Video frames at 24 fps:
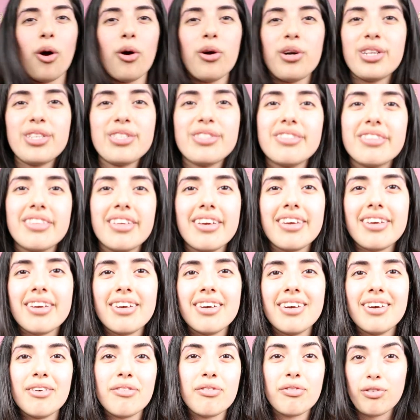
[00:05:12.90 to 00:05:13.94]
artist thing
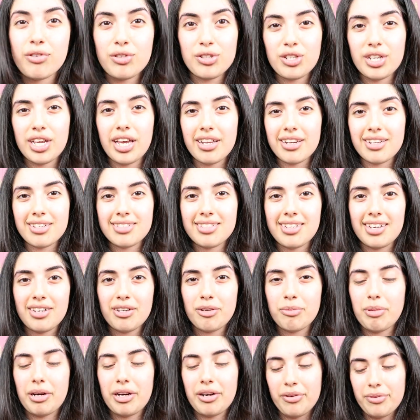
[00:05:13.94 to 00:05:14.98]
to get excited
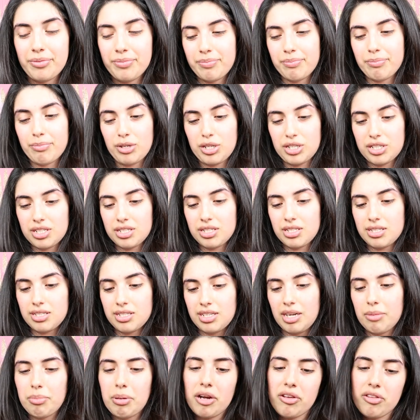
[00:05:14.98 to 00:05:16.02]
about brushes,
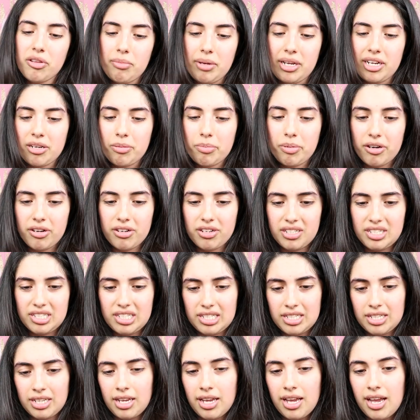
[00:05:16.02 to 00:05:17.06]
and probably makeup
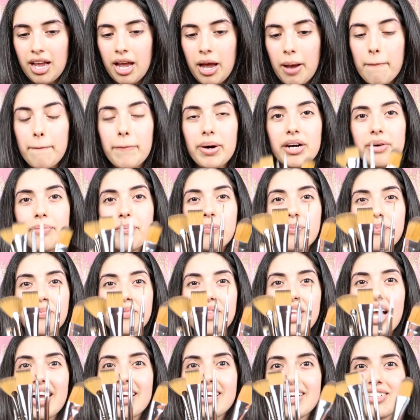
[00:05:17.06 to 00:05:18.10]
artists. But
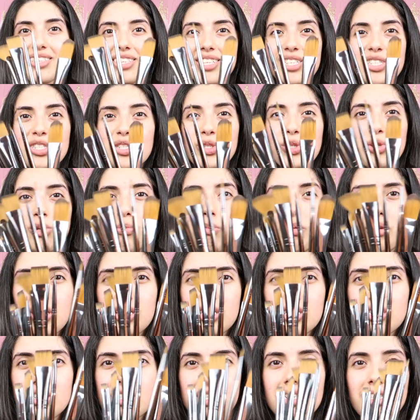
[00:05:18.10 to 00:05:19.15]
I got these new
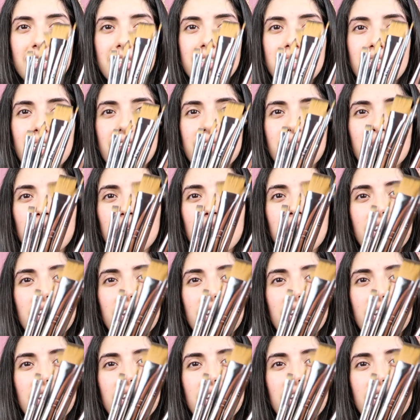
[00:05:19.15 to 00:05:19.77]
brushes and they're